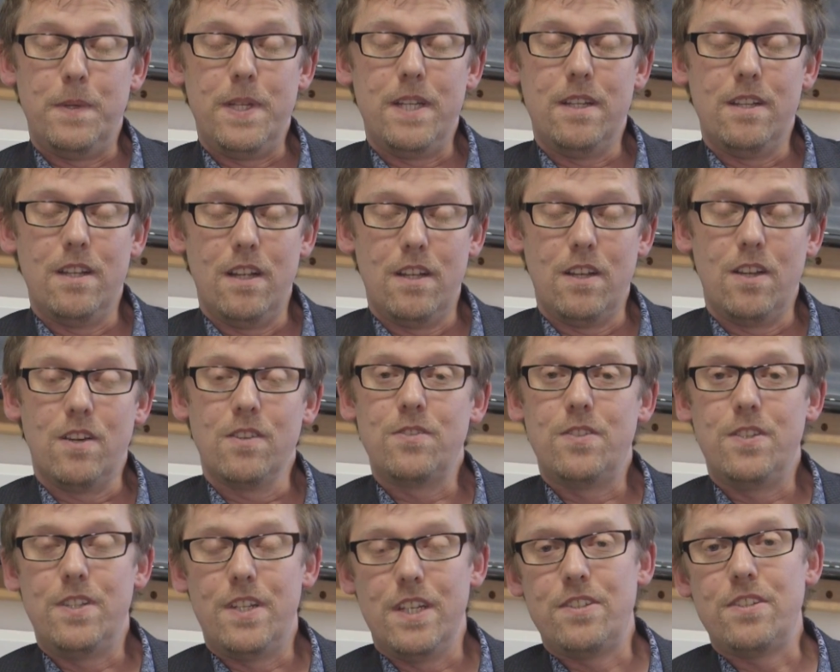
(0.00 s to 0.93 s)
been a long
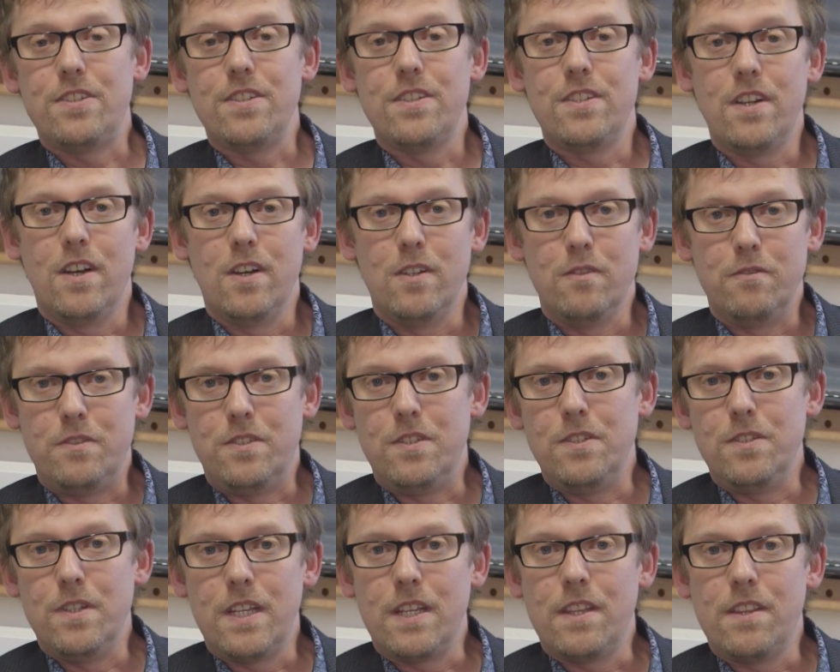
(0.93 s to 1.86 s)
tradition of
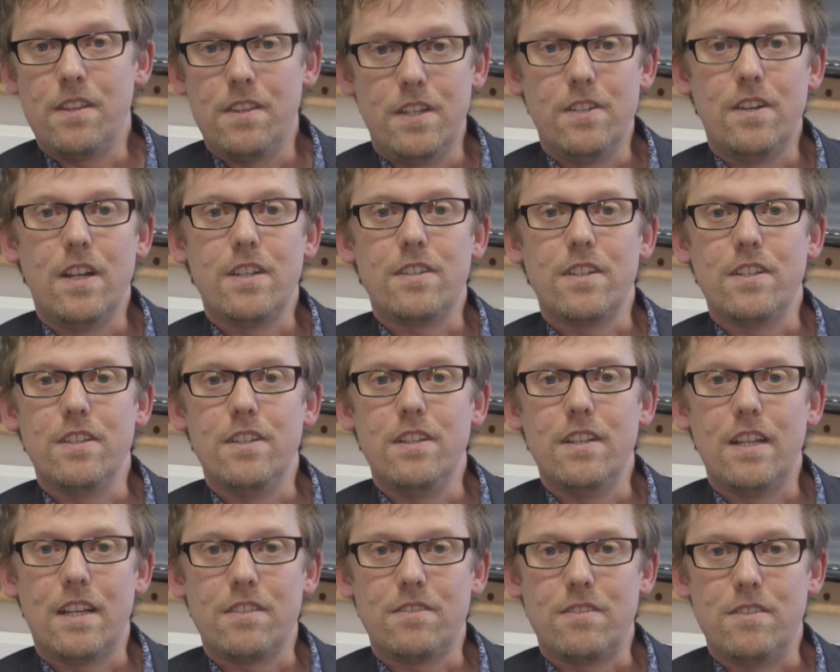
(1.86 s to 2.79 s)
doing
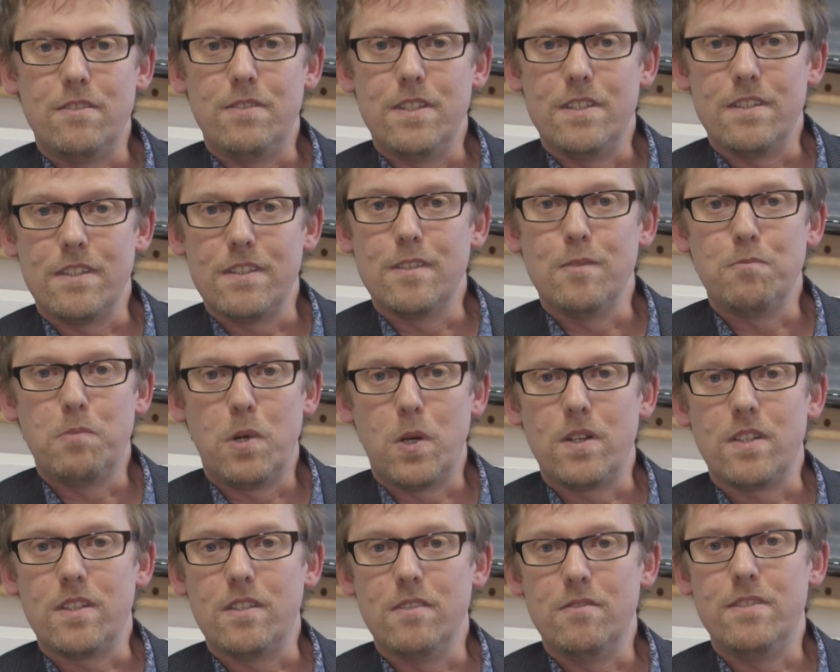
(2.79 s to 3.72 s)
theoretical astrophysics and
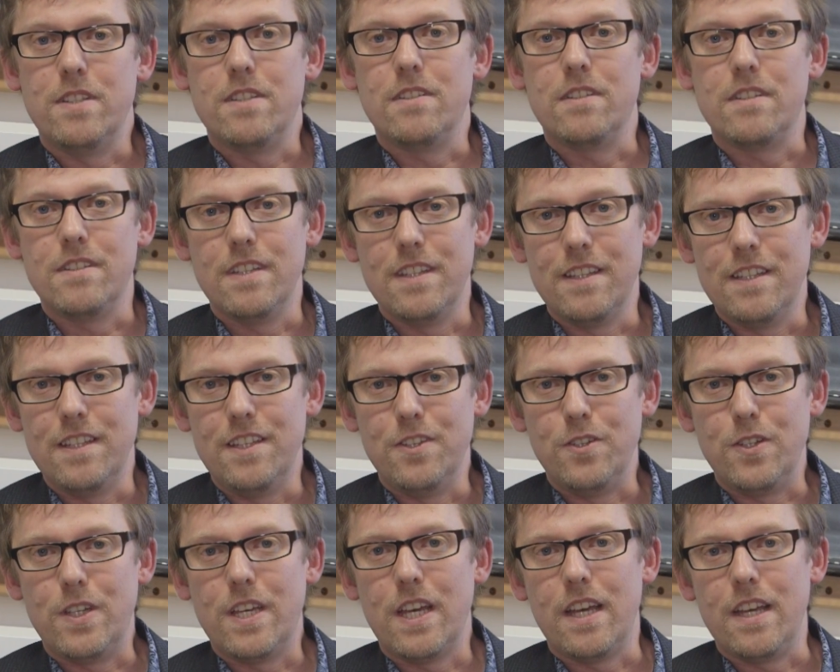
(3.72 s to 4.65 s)
particle physics in
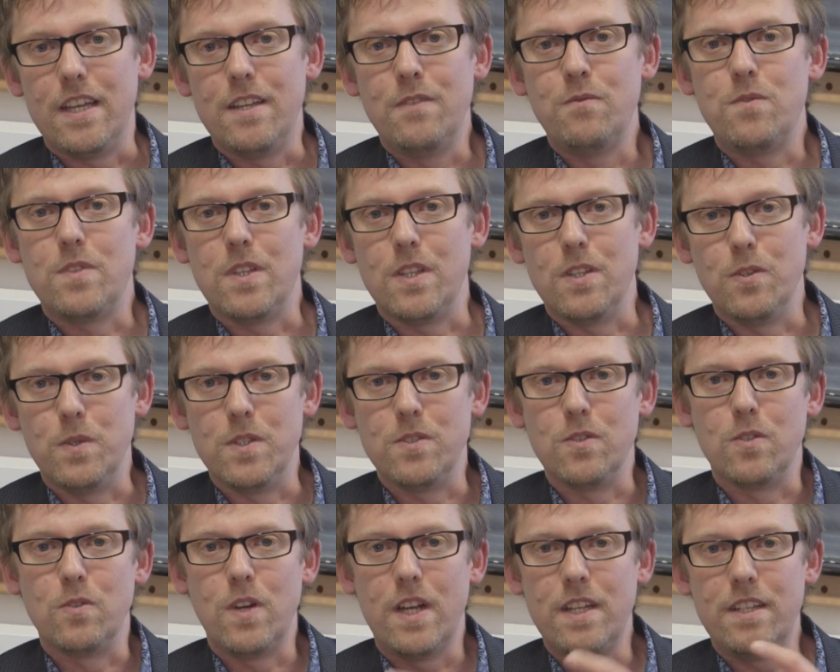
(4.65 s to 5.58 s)
the UK. So
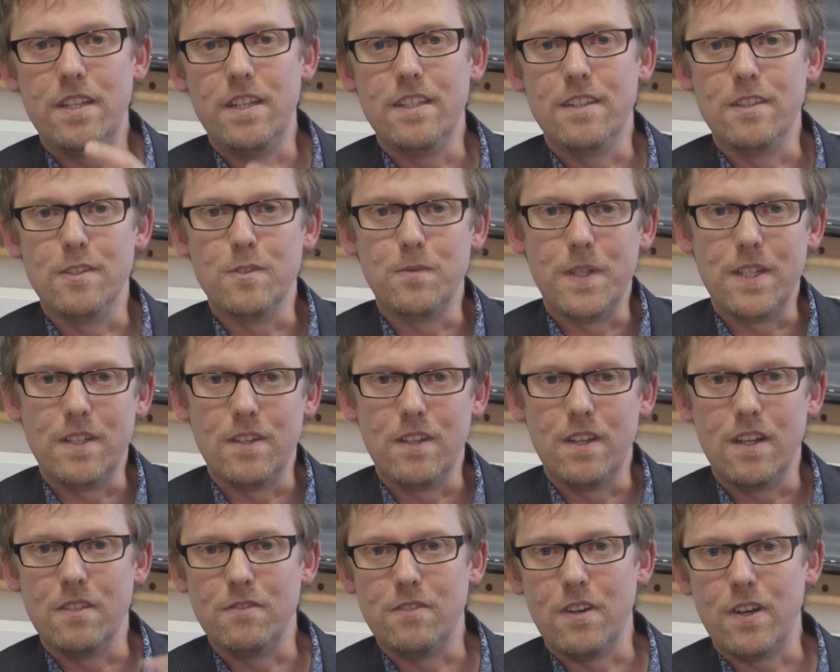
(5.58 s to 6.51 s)
there's been
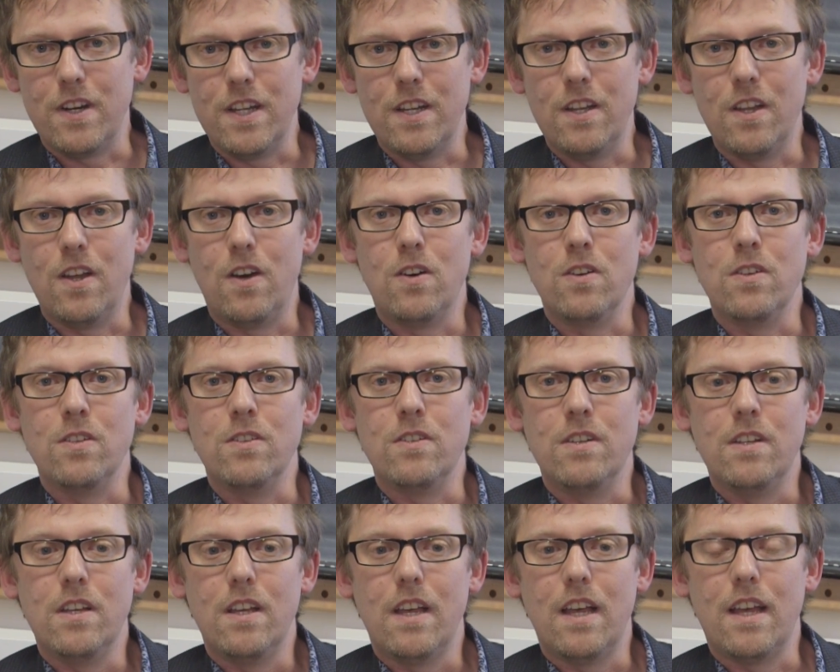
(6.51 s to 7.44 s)
a very
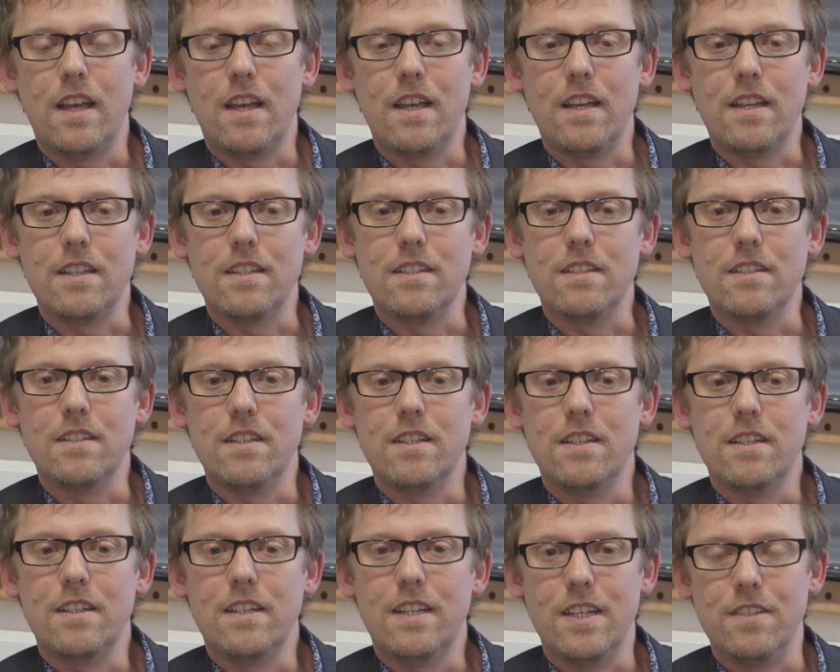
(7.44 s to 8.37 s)
long
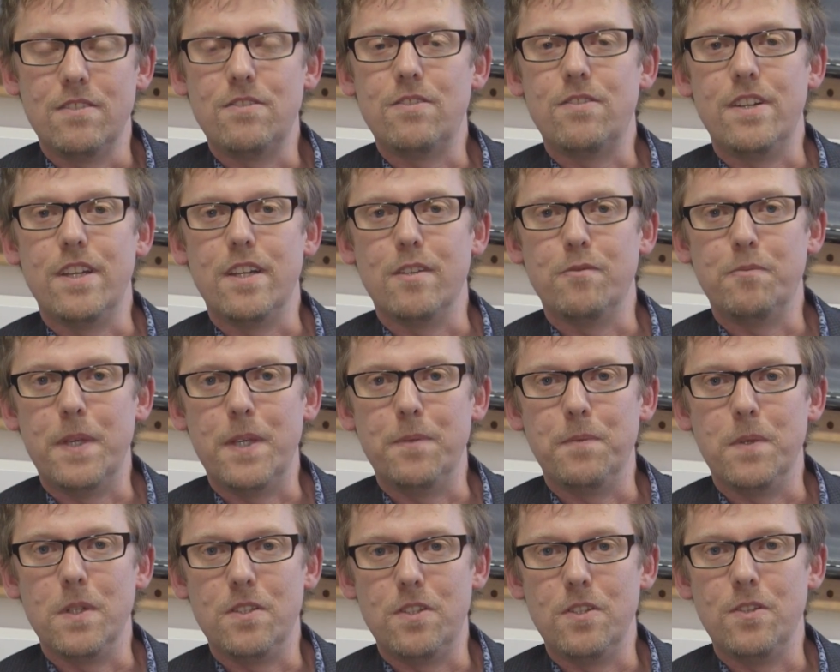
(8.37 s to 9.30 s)
history of
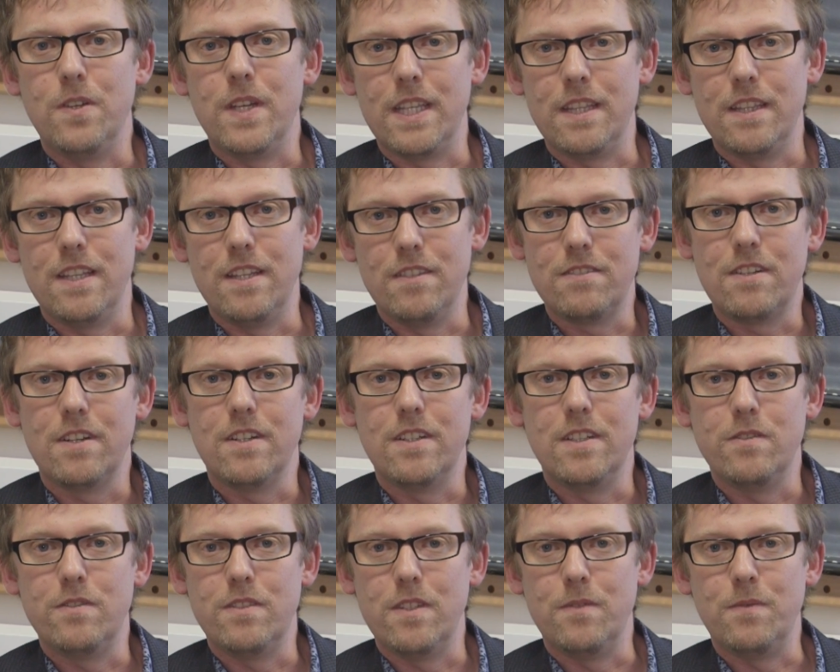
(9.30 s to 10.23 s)
people doing these
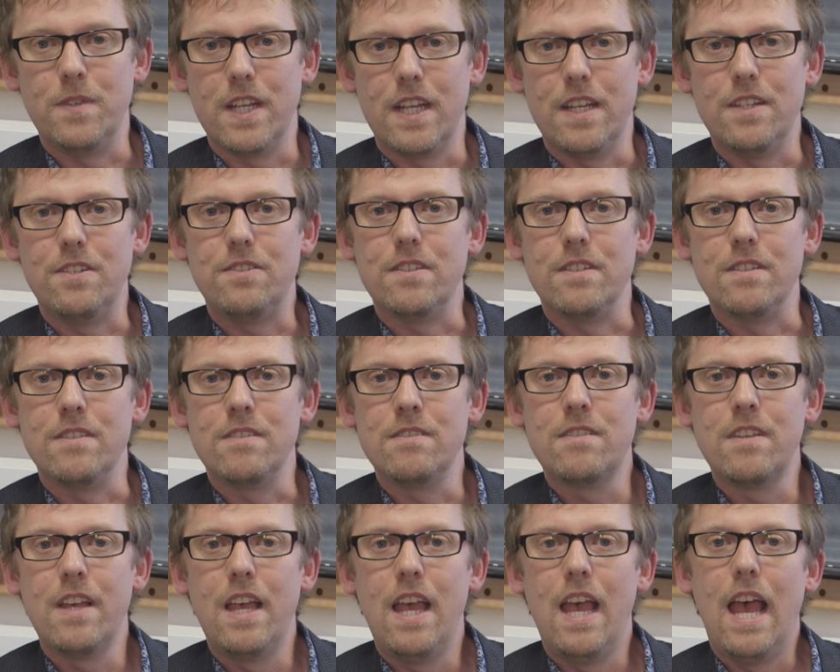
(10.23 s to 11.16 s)
kind of
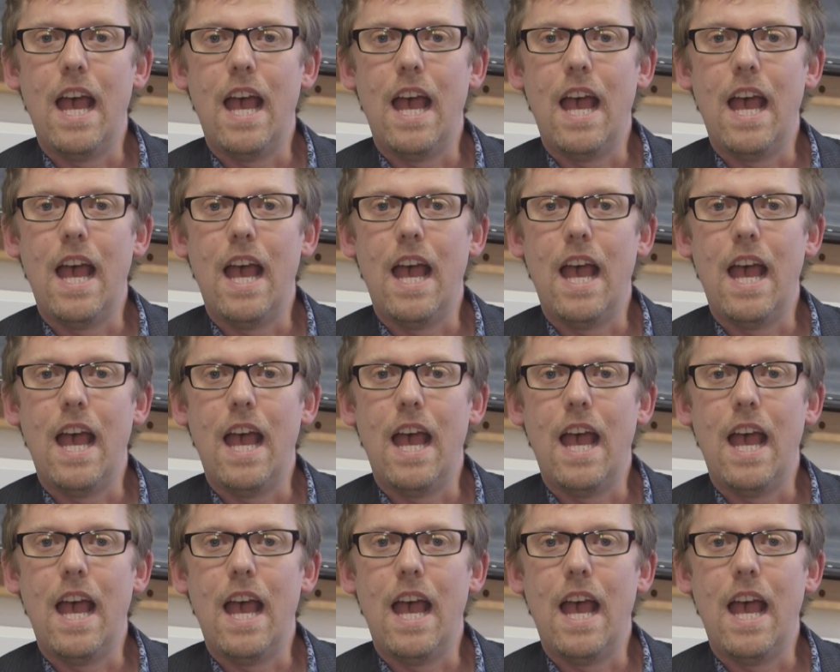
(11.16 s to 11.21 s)
simulations.